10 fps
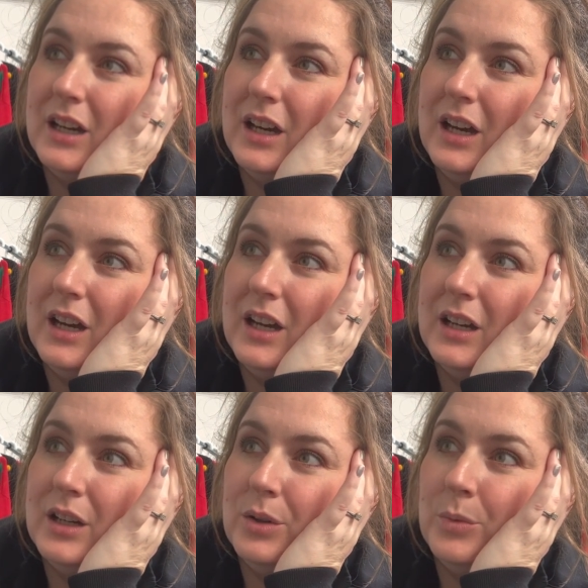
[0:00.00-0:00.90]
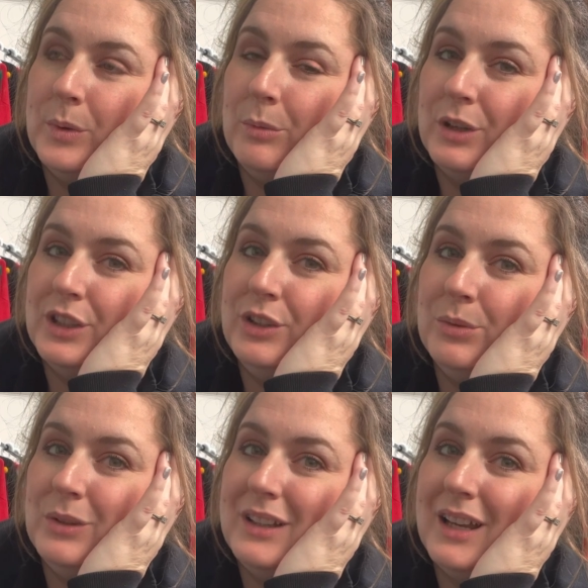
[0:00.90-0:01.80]
we want to do
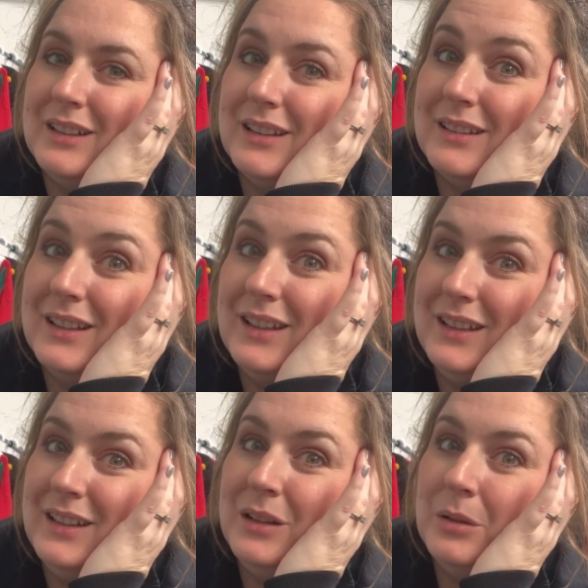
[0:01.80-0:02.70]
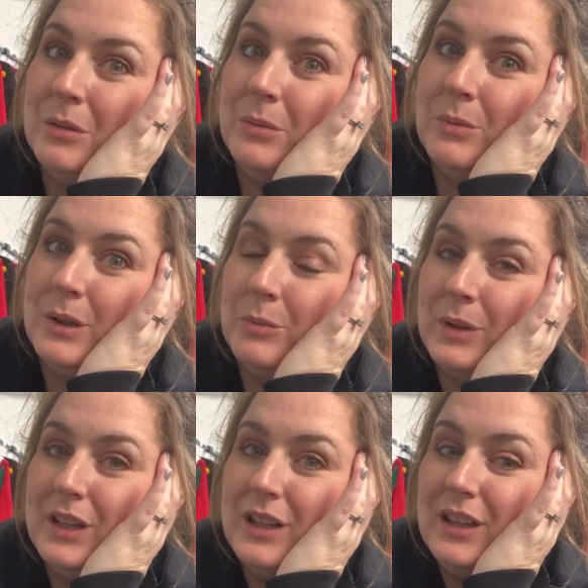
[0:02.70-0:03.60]
a day at Disney when
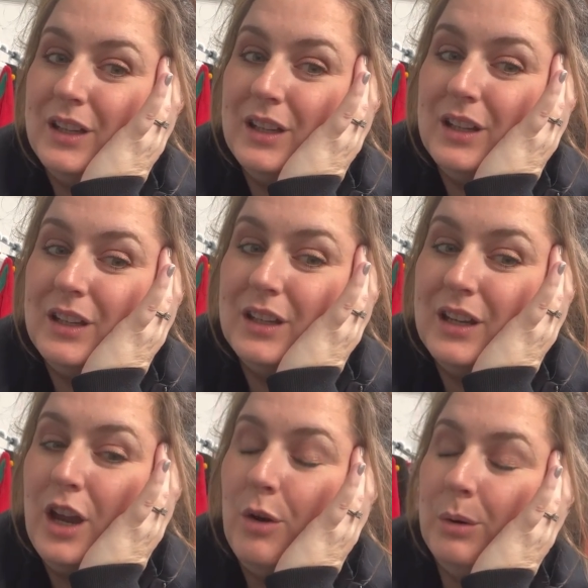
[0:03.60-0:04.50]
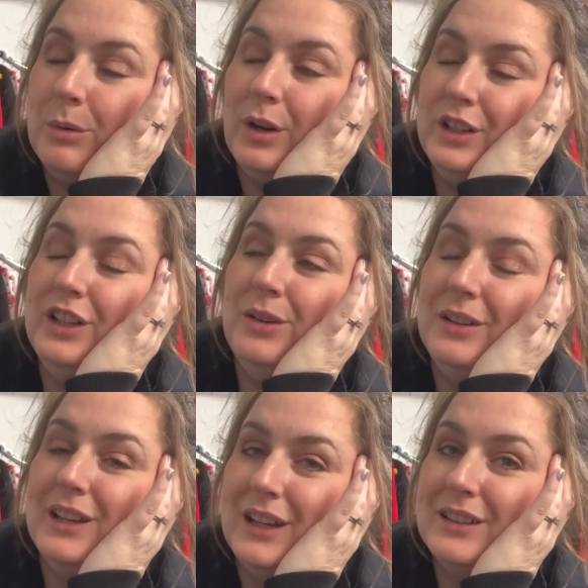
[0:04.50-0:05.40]
we were going to do a
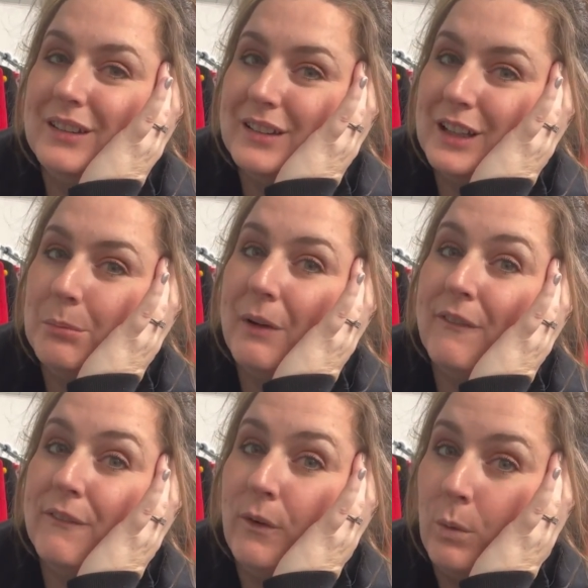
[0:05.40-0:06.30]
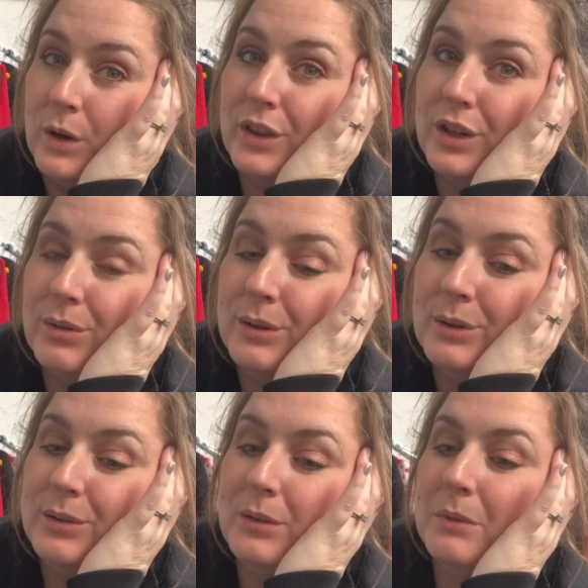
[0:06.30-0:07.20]
day at Disney before the
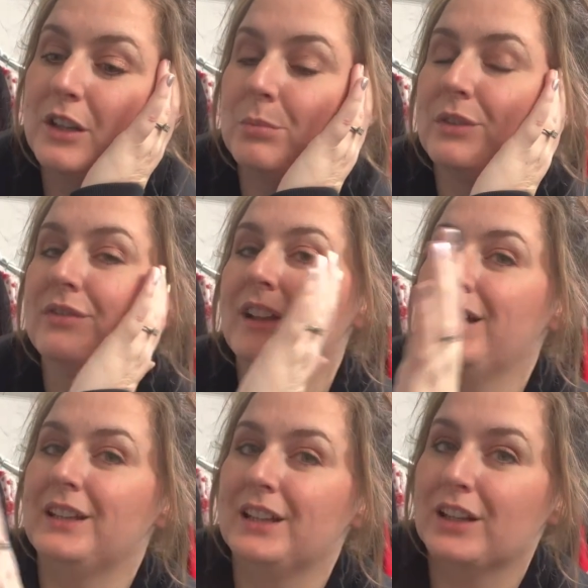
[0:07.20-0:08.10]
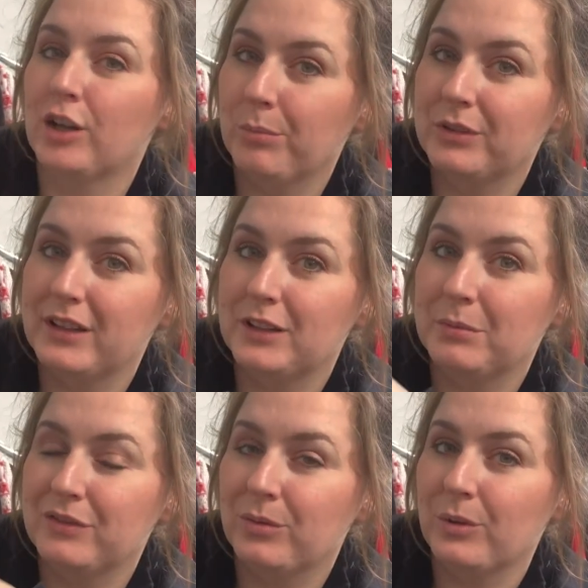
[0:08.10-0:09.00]
cruise because we're flying in a couple days
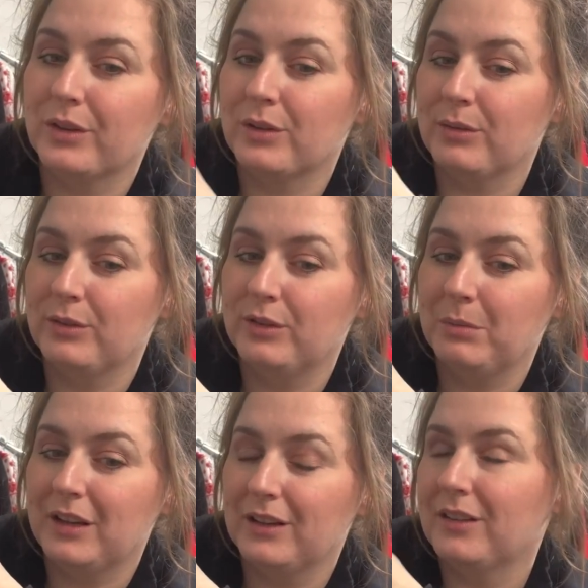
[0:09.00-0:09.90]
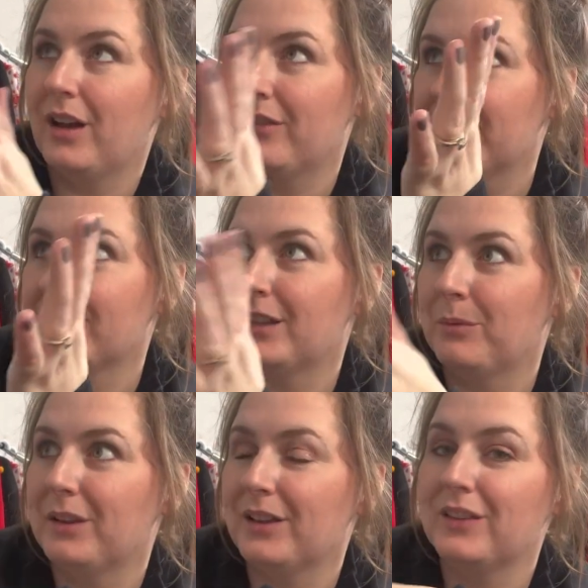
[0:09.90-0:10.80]
before the cruise because obviously
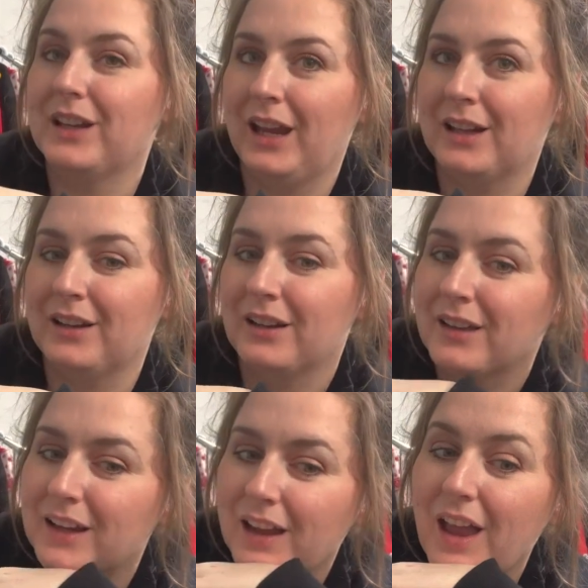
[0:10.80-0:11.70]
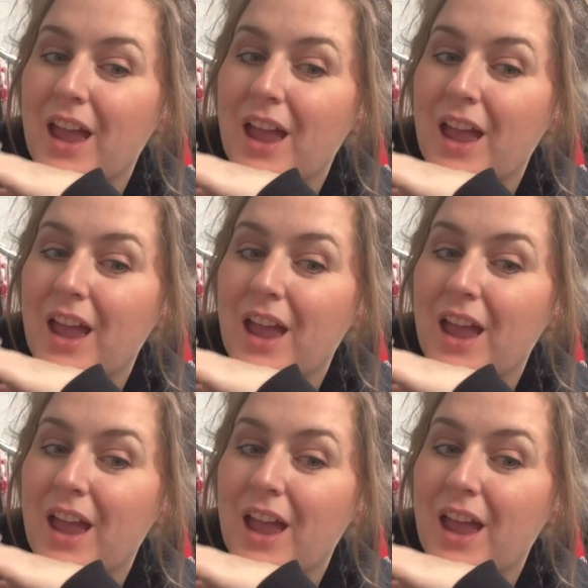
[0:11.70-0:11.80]
we live in Canada. Like,